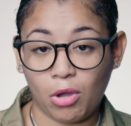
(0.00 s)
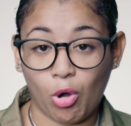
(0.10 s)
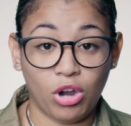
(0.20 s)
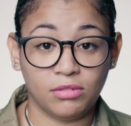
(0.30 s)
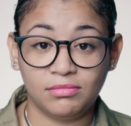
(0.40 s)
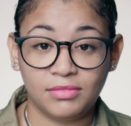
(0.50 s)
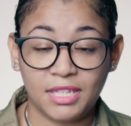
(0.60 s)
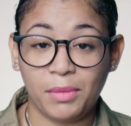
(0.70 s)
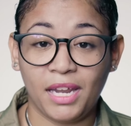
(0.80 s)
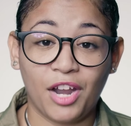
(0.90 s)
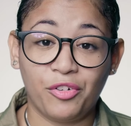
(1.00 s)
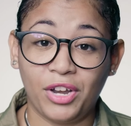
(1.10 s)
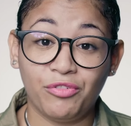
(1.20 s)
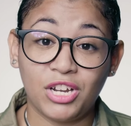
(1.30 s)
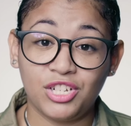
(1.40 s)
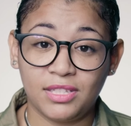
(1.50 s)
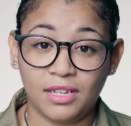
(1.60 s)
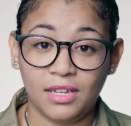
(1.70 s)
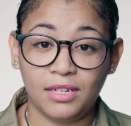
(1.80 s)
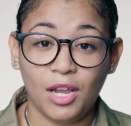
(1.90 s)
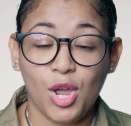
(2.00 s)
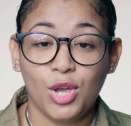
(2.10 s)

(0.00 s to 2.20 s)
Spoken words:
gone. Somebody had already registered it.